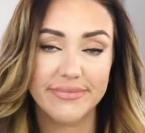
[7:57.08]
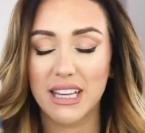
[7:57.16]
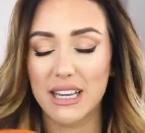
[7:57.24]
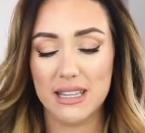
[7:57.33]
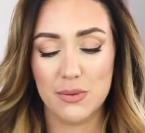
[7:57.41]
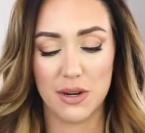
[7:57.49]

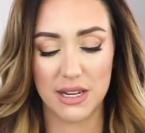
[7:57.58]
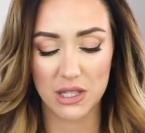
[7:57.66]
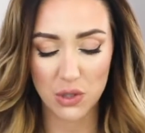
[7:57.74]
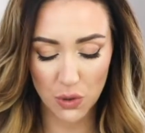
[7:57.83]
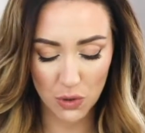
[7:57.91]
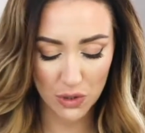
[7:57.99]
is what it's
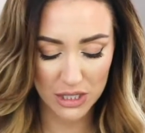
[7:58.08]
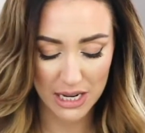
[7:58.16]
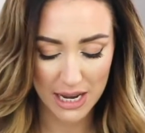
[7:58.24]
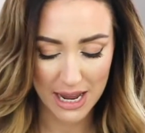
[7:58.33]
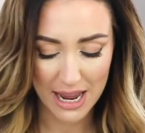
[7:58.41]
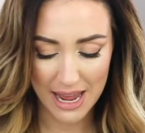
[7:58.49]
called.
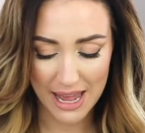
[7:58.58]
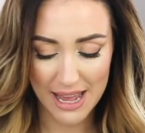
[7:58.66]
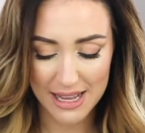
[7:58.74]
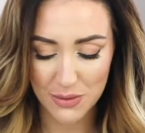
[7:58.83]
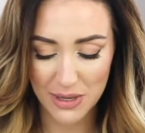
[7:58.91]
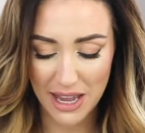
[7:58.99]

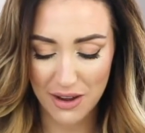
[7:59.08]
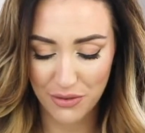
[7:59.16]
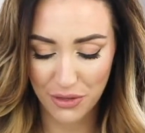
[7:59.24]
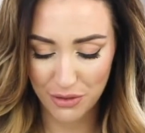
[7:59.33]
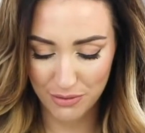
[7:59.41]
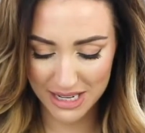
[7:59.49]
And we have
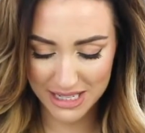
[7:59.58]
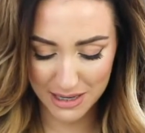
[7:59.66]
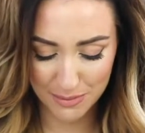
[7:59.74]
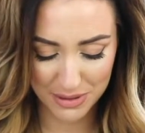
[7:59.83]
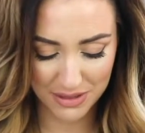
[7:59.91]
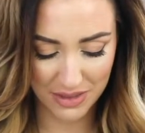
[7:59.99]
3
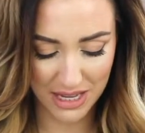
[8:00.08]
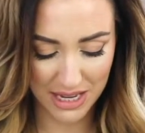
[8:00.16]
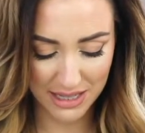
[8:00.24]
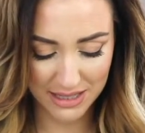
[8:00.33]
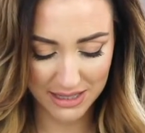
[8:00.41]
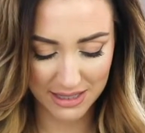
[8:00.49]
tubs of
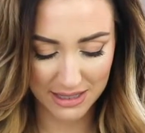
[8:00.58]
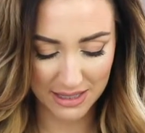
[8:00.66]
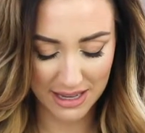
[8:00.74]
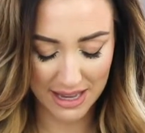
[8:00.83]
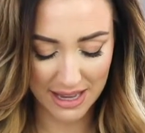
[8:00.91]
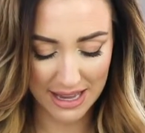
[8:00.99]
this.
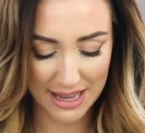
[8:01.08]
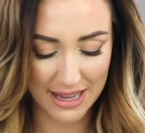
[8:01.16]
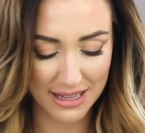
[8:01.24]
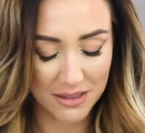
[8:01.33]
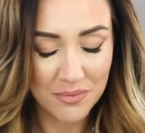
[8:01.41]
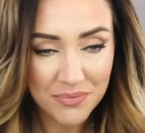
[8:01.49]

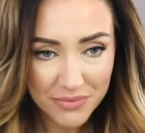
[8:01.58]
And,